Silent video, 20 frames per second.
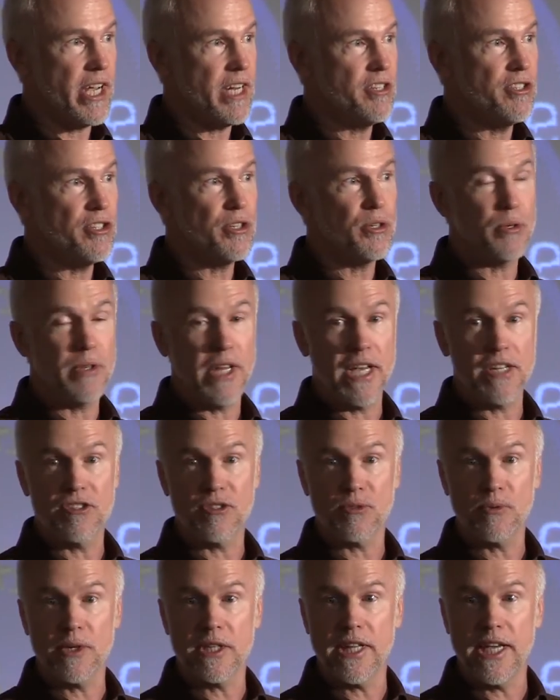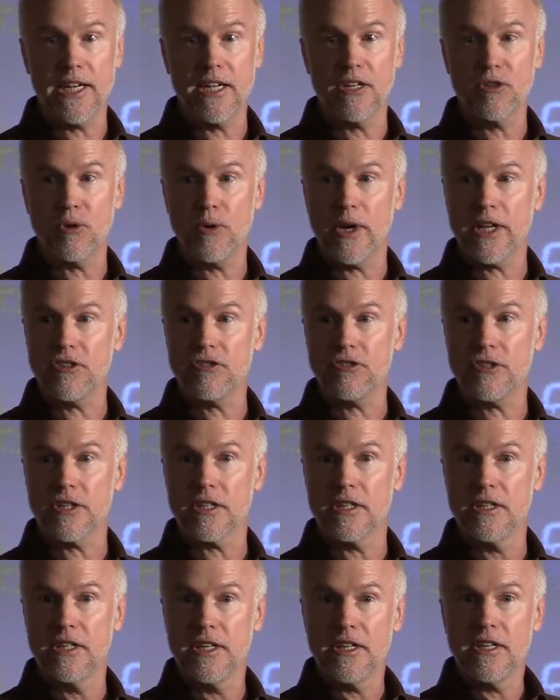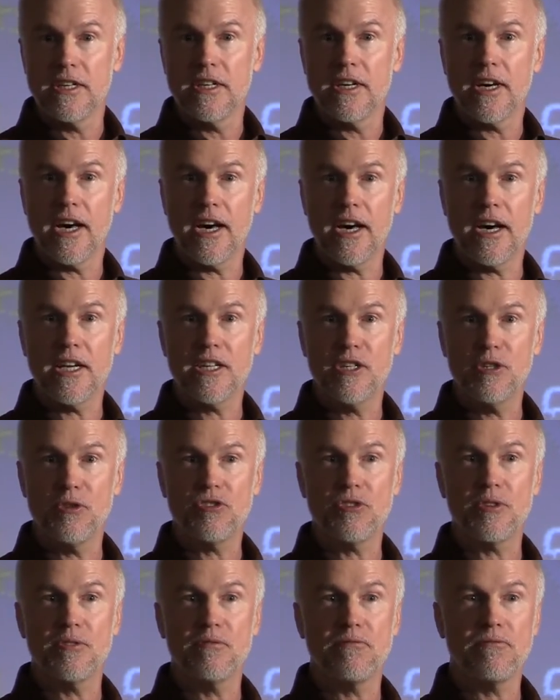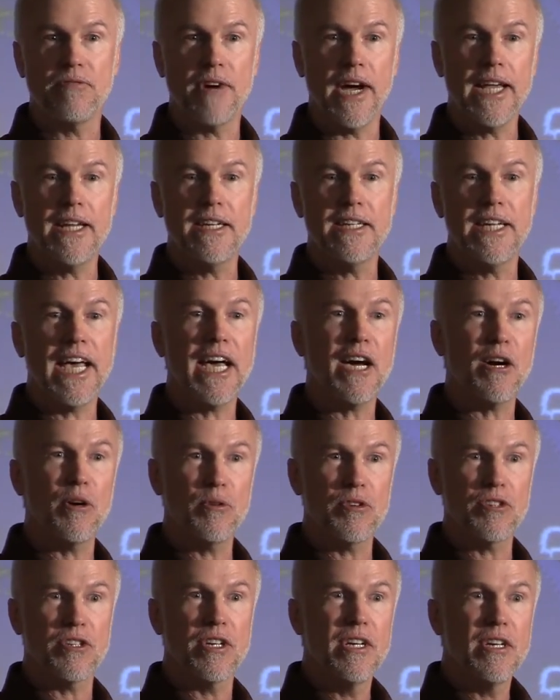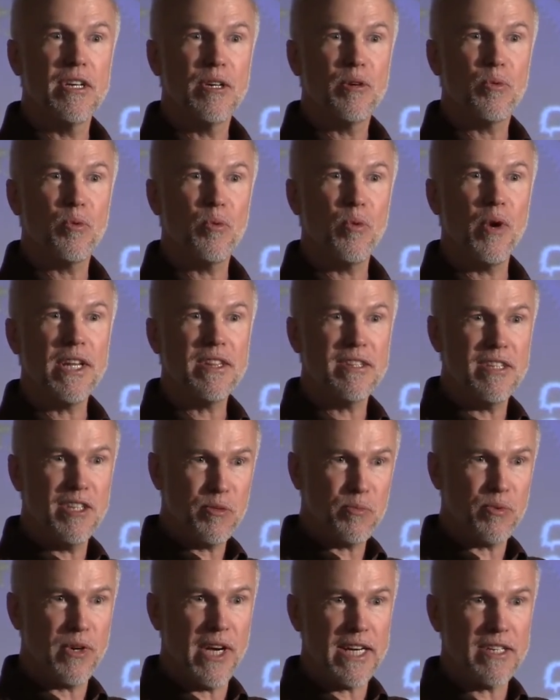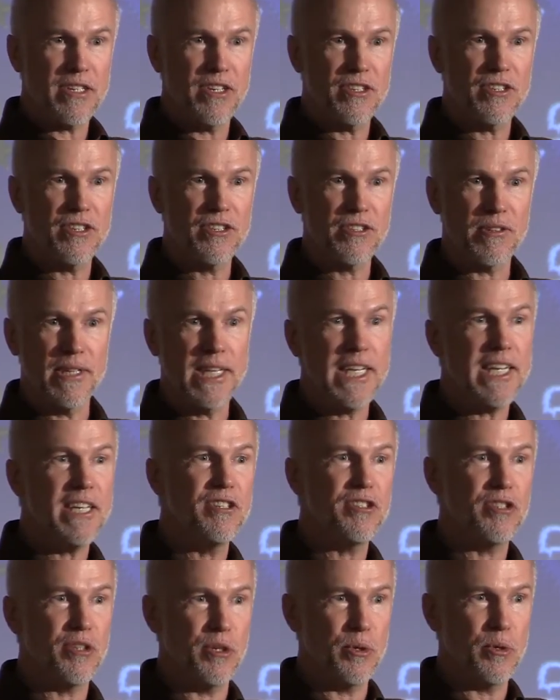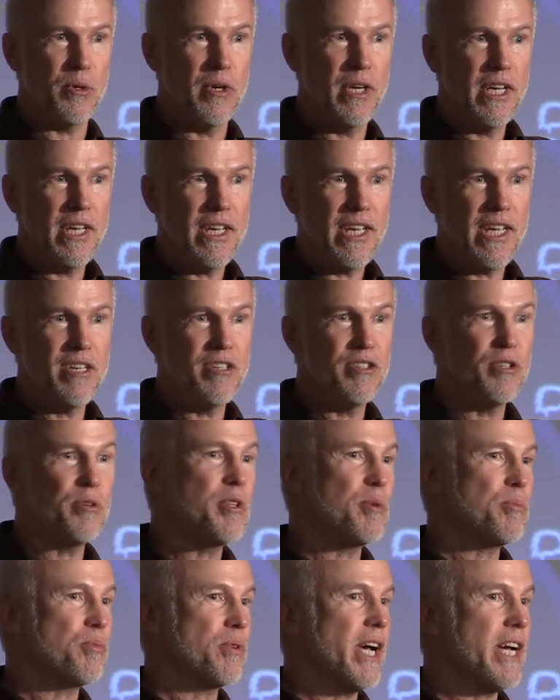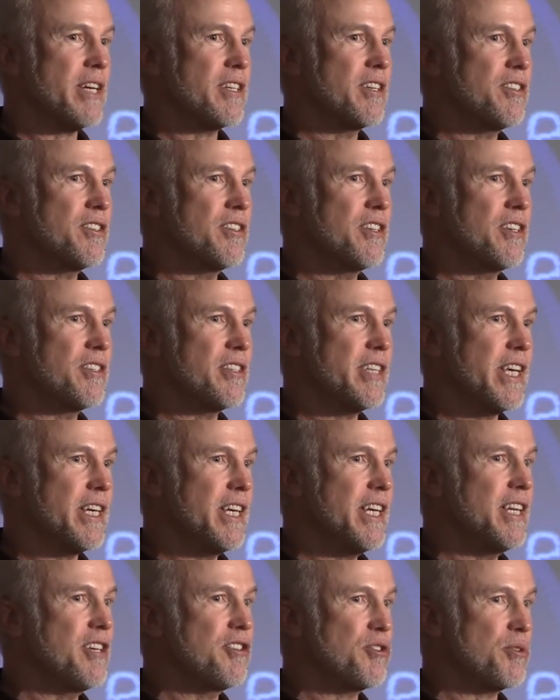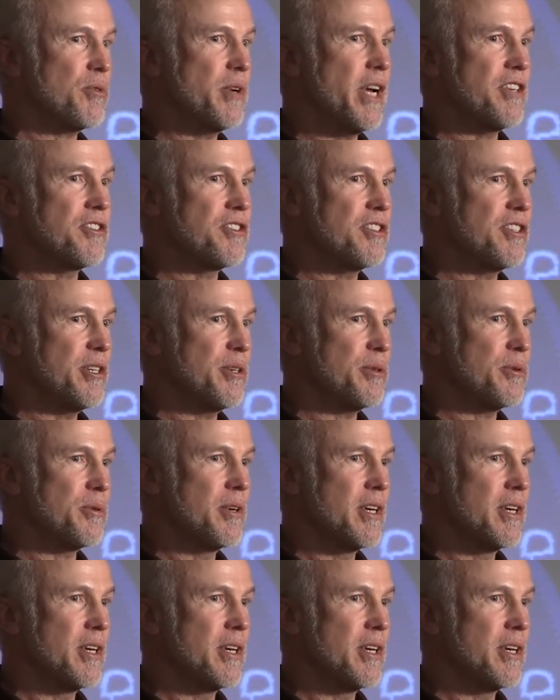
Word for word: I do? That's a related question. Uh, you should find out what these practices lead to and do the practices that interest you.